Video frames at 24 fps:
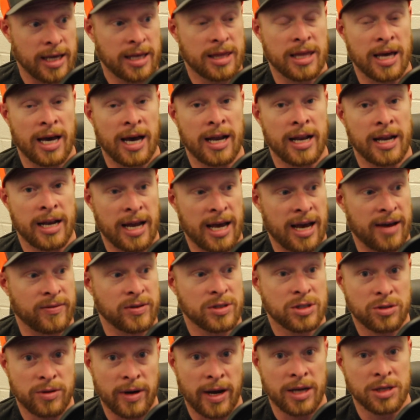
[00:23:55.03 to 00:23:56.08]
that and have a
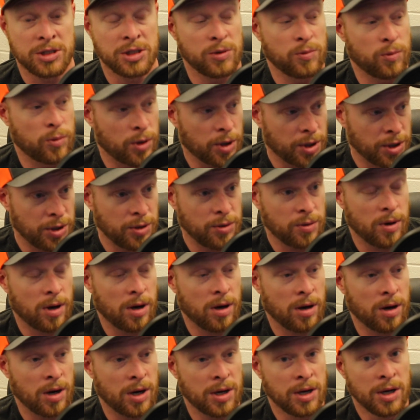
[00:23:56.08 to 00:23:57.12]
strategy where you
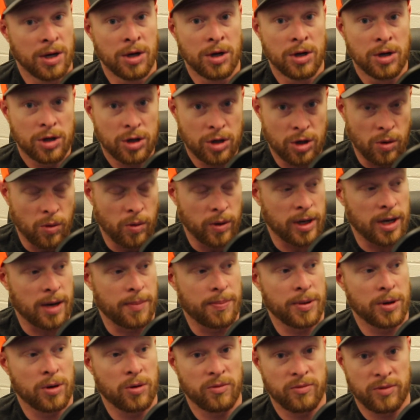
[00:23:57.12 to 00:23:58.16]
are going
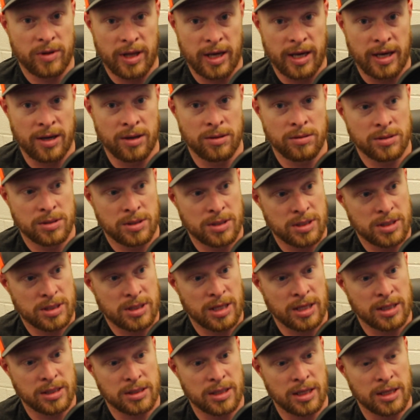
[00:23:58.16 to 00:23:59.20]
up and over the hills and
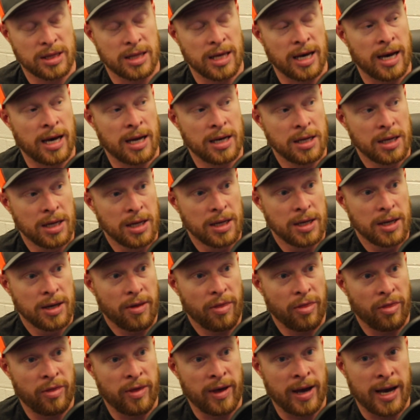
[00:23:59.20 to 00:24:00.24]
things like that,
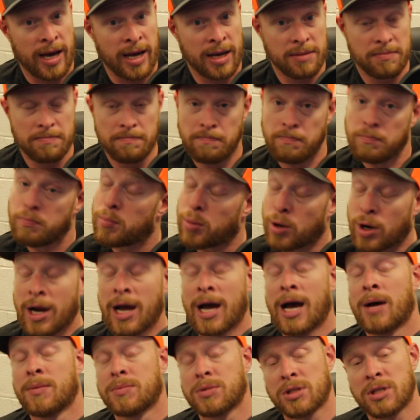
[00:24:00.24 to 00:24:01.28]
that
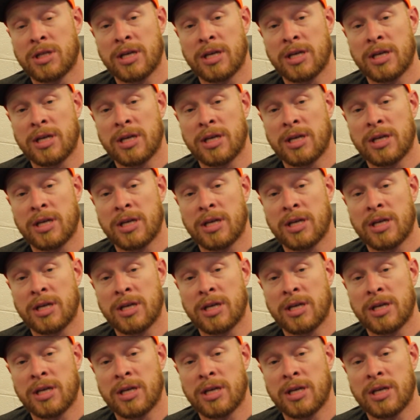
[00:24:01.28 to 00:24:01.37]
perhaps